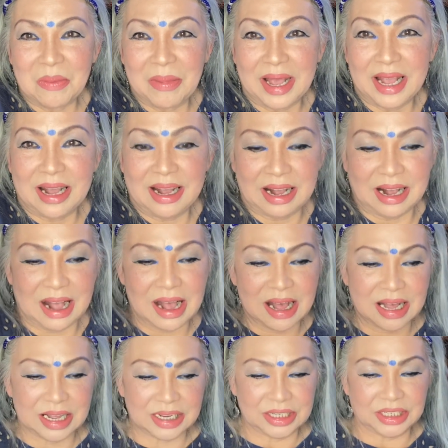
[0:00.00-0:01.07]
Oh my
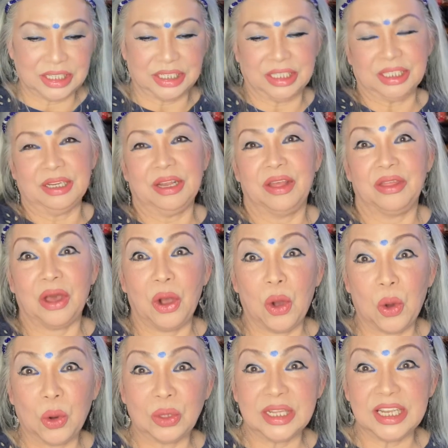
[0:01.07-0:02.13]
gosh the
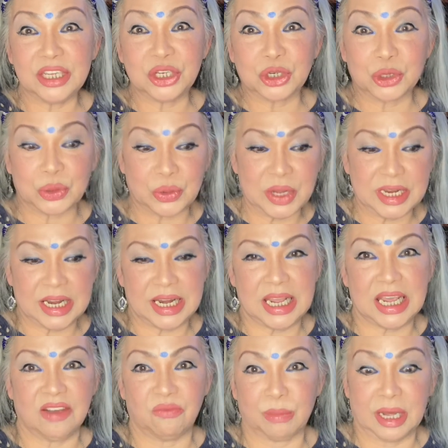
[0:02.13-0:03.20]
holy trinity
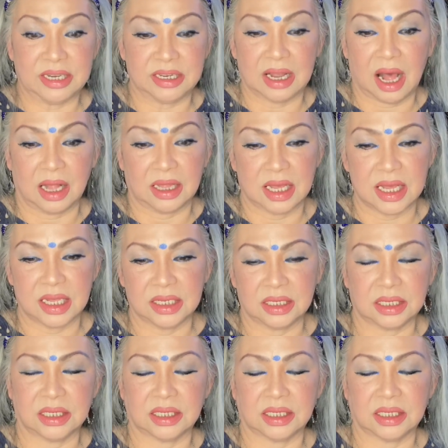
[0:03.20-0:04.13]
of mandalas.